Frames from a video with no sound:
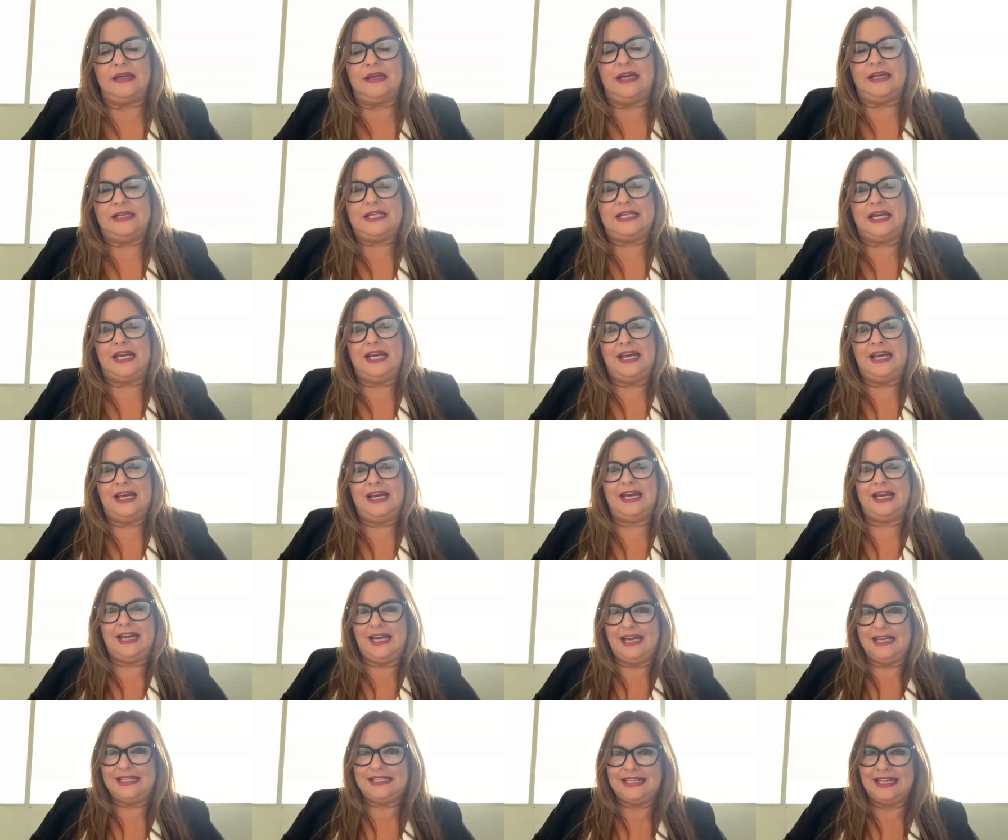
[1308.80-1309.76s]
to,
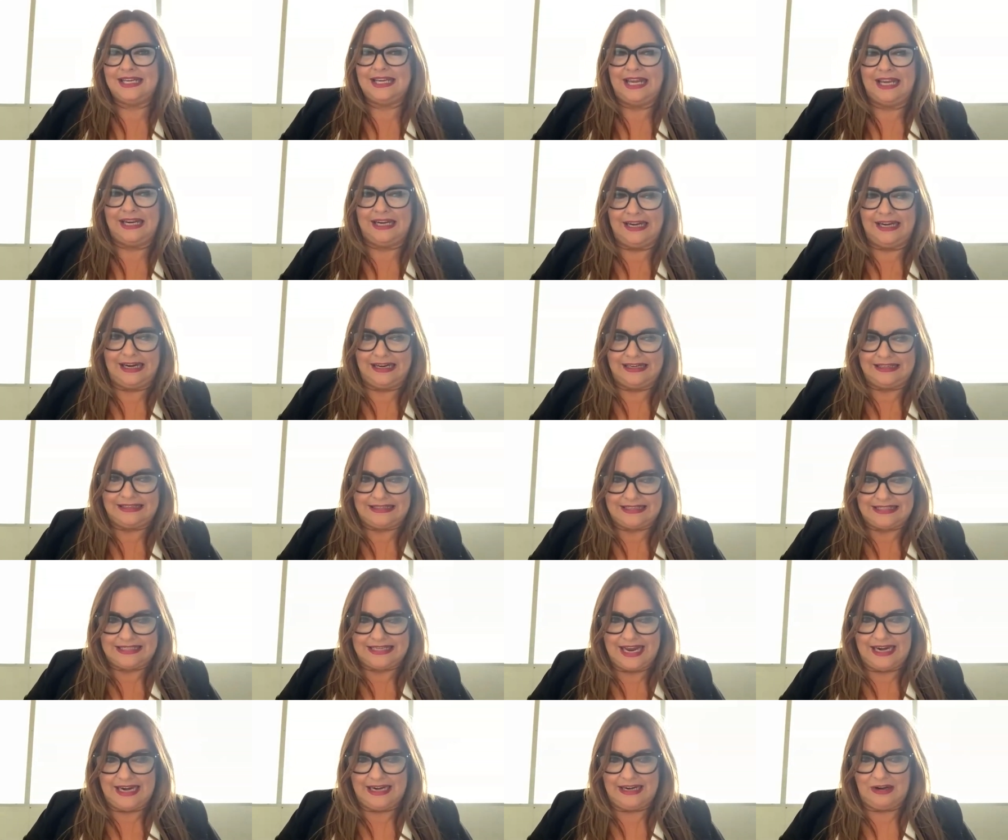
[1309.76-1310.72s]
to get an
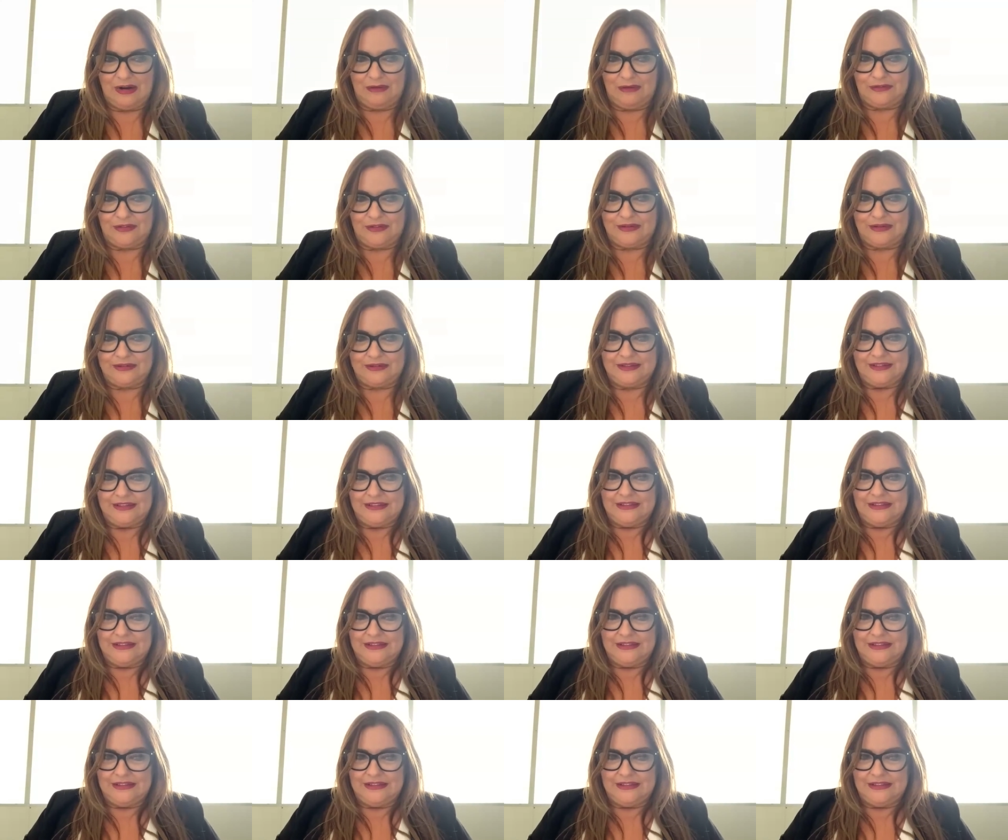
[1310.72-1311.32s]
understanding of it.